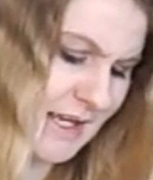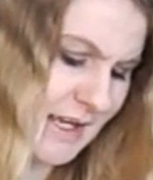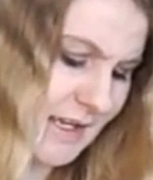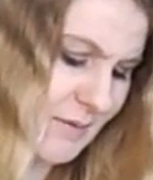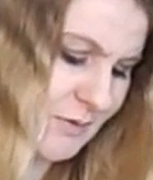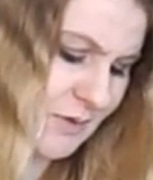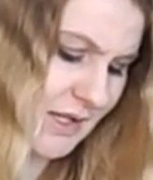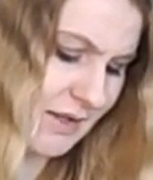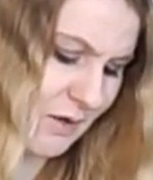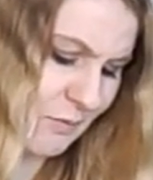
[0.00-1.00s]
It comes
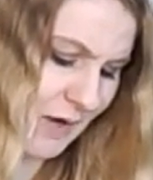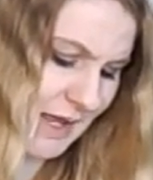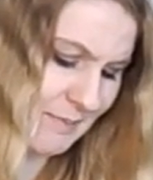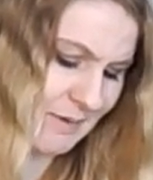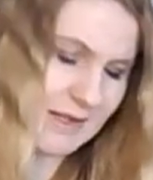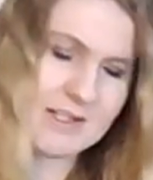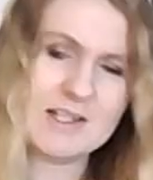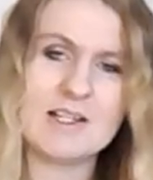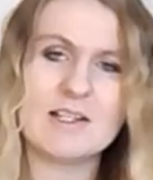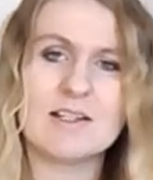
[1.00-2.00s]
with a wipe and
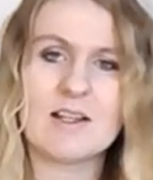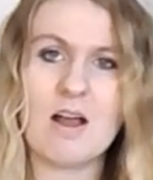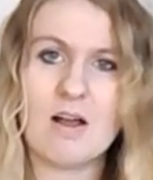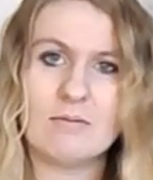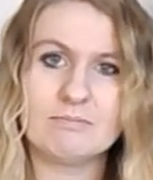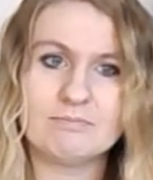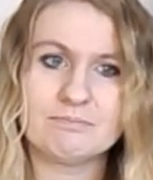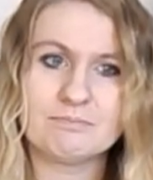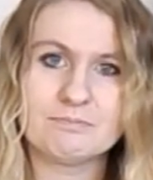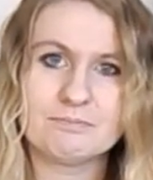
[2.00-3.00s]
this is um,
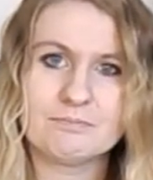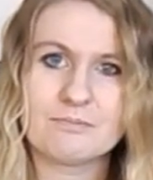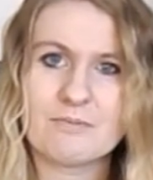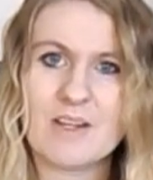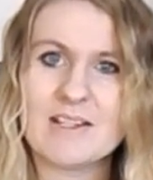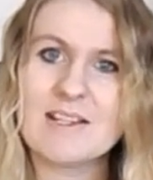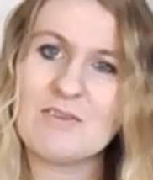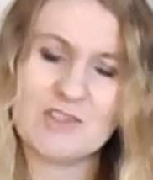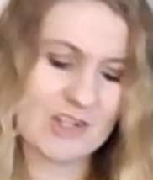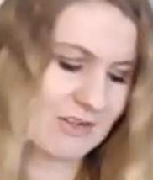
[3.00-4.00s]

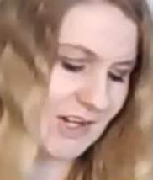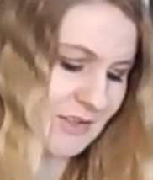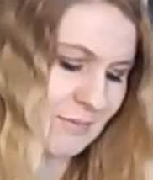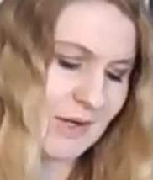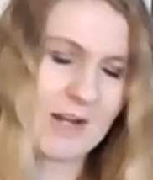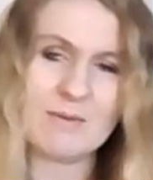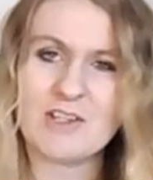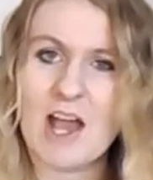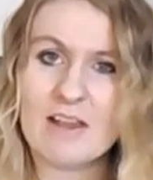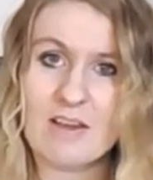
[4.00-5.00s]
seventh generation brand,
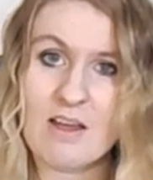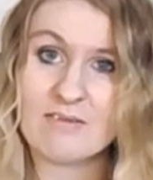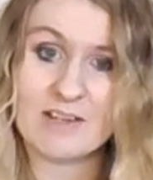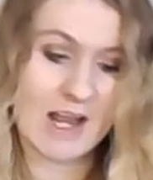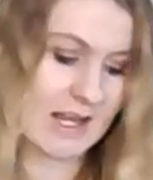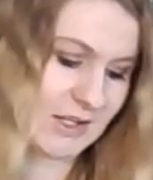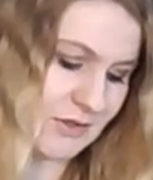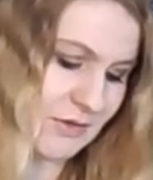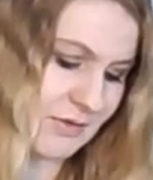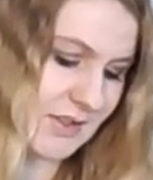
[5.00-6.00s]
which I love and I
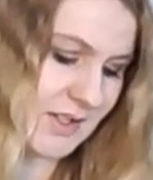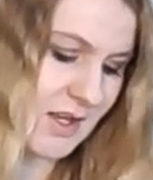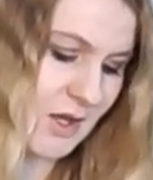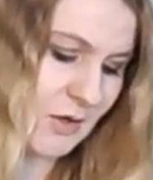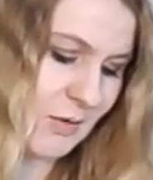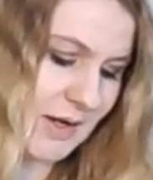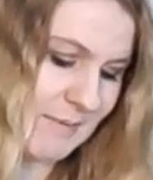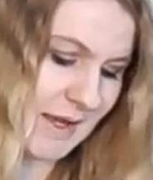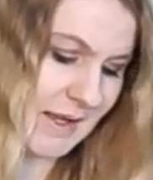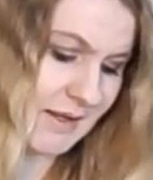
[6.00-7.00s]
use quite a
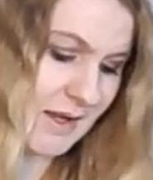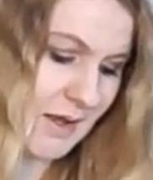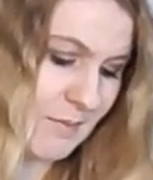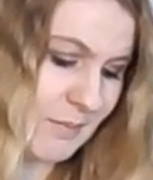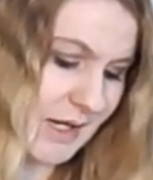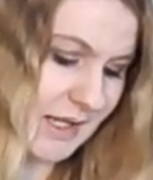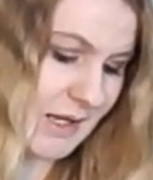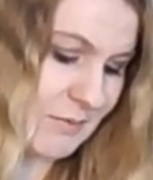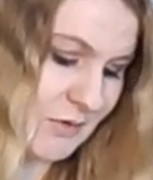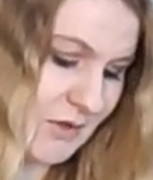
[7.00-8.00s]
bit but it
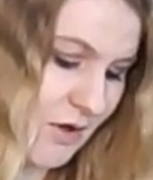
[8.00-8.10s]
comes with